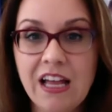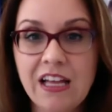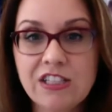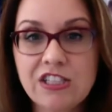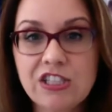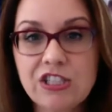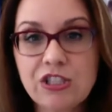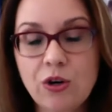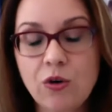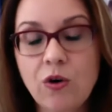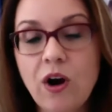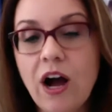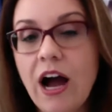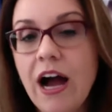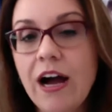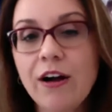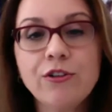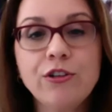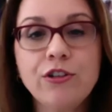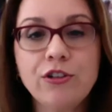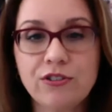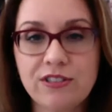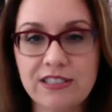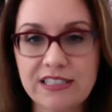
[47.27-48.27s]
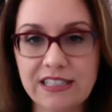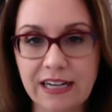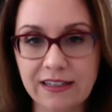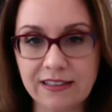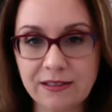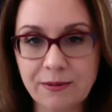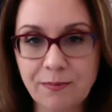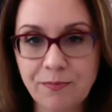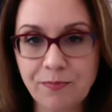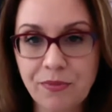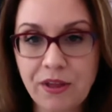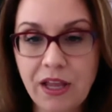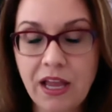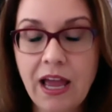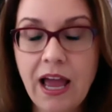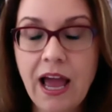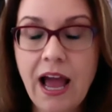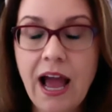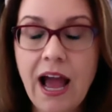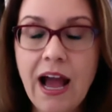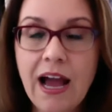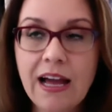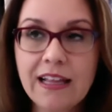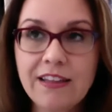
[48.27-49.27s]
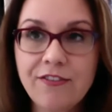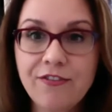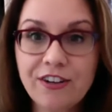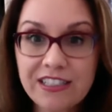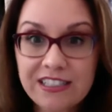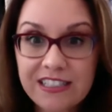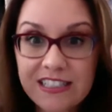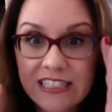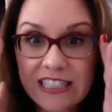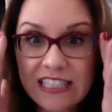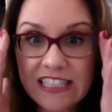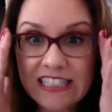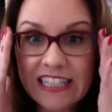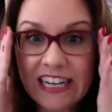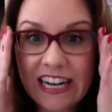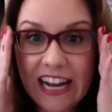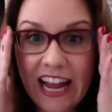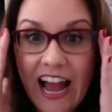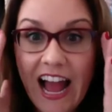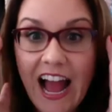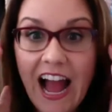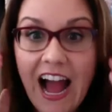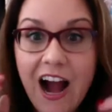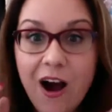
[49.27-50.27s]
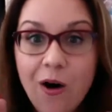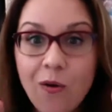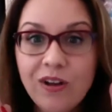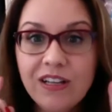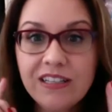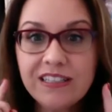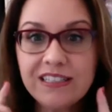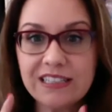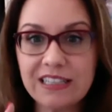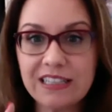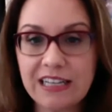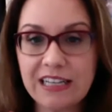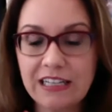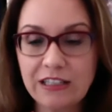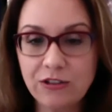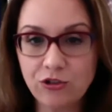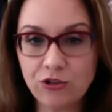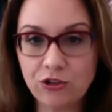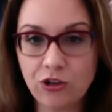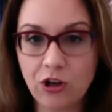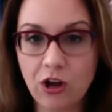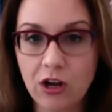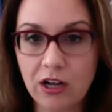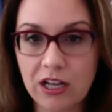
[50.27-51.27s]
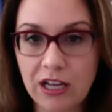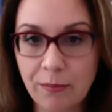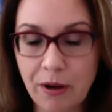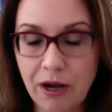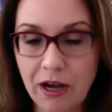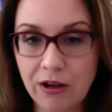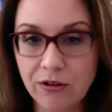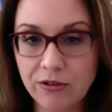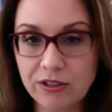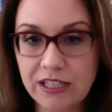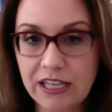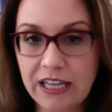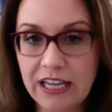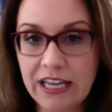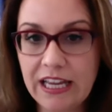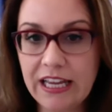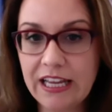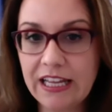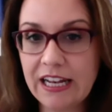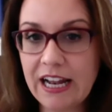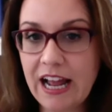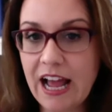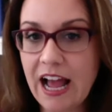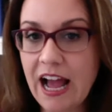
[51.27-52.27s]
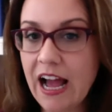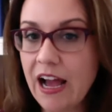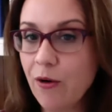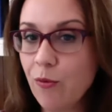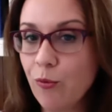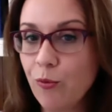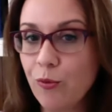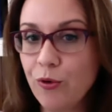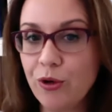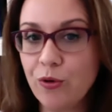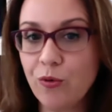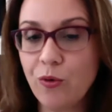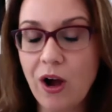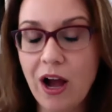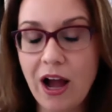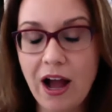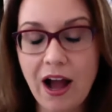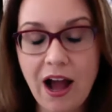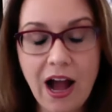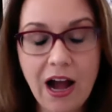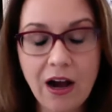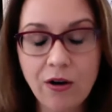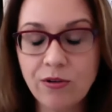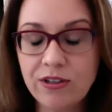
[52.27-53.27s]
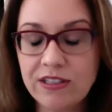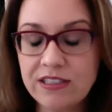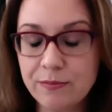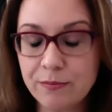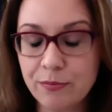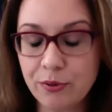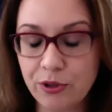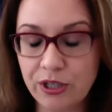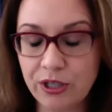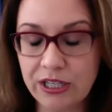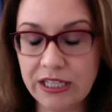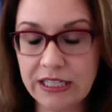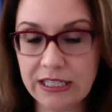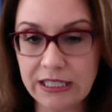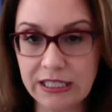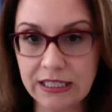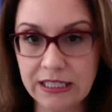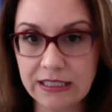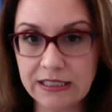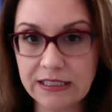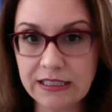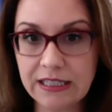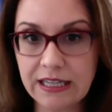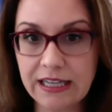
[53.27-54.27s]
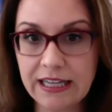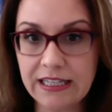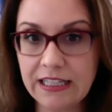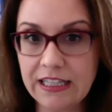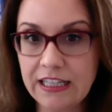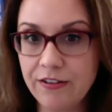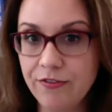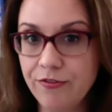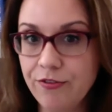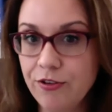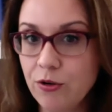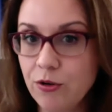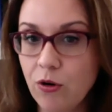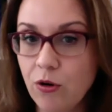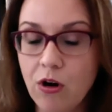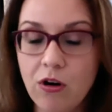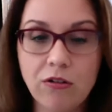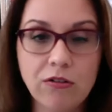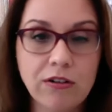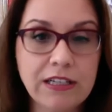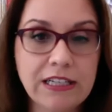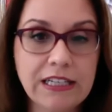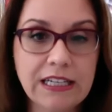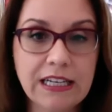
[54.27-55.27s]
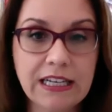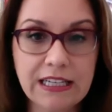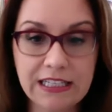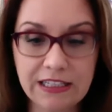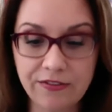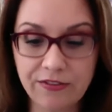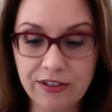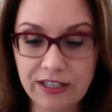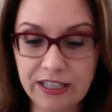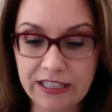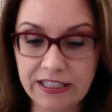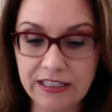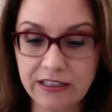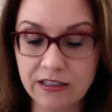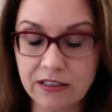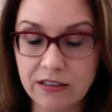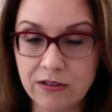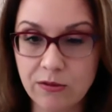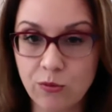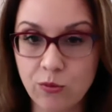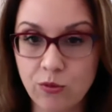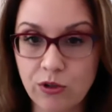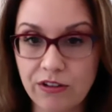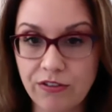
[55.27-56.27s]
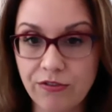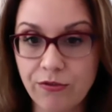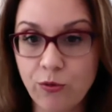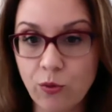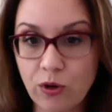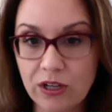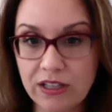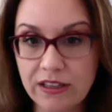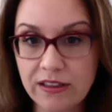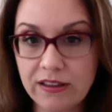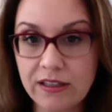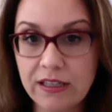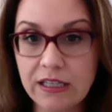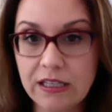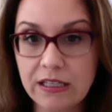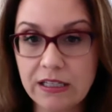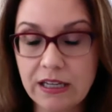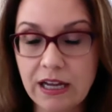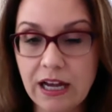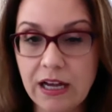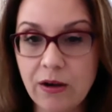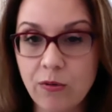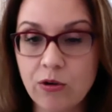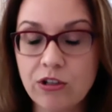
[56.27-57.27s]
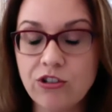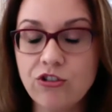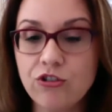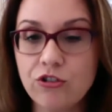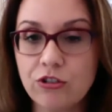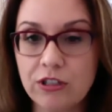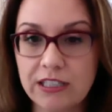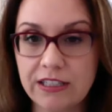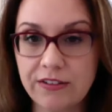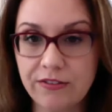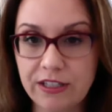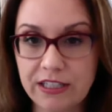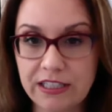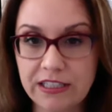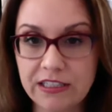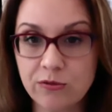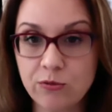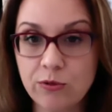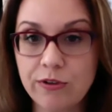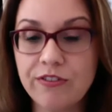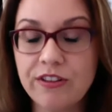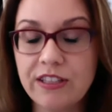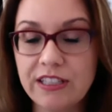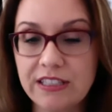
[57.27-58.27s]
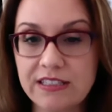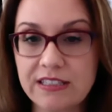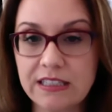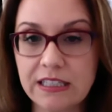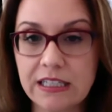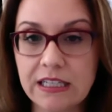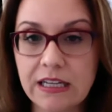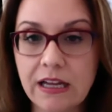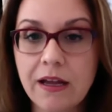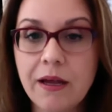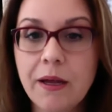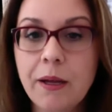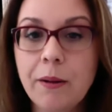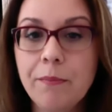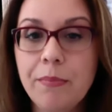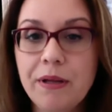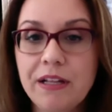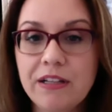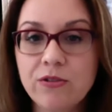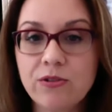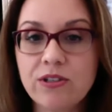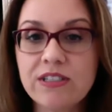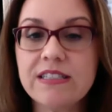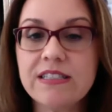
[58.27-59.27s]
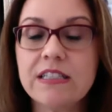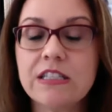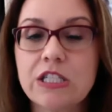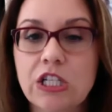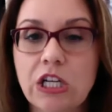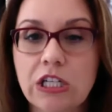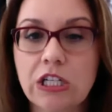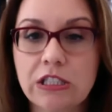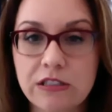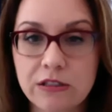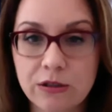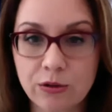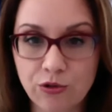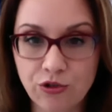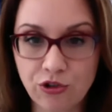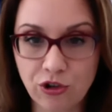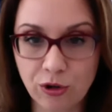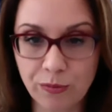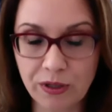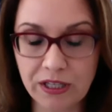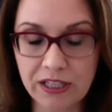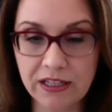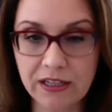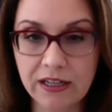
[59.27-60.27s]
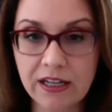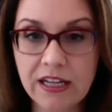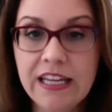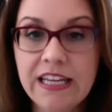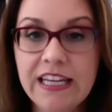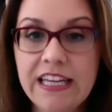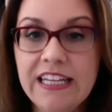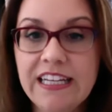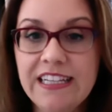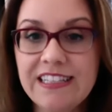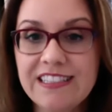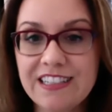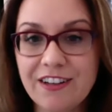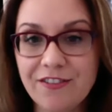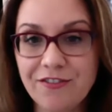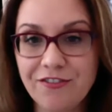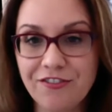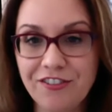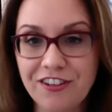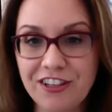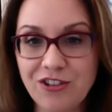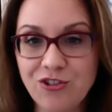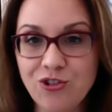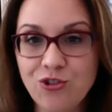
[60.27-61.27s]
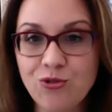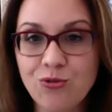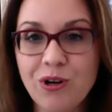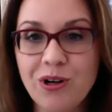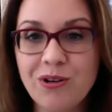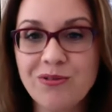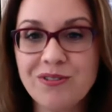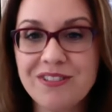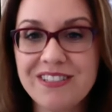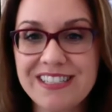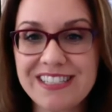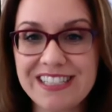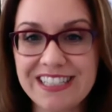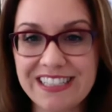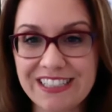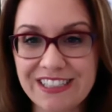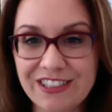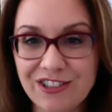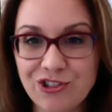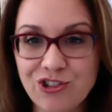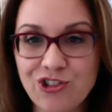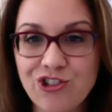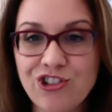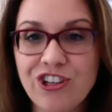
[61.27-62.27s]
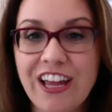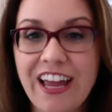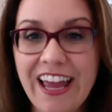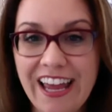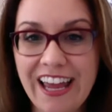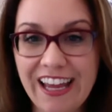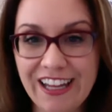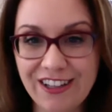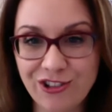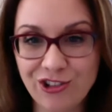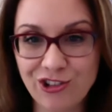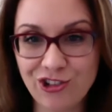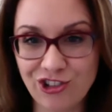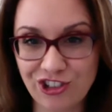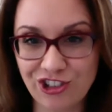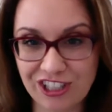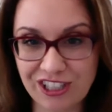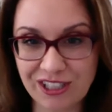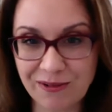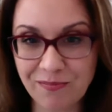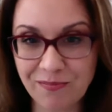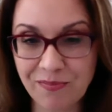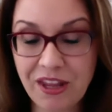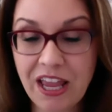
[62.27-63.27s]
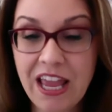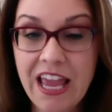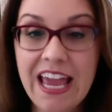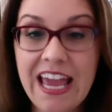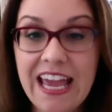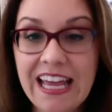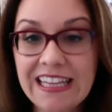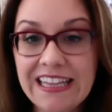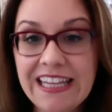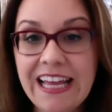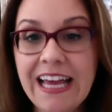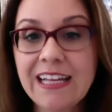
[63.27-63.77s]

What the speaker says: So how do you start? The first thing that I always like to talk about, and I will always bring it, and if you only live here with one thing, I want you to live here with this thing. Pinterest is not social media. It is a visual search engine. And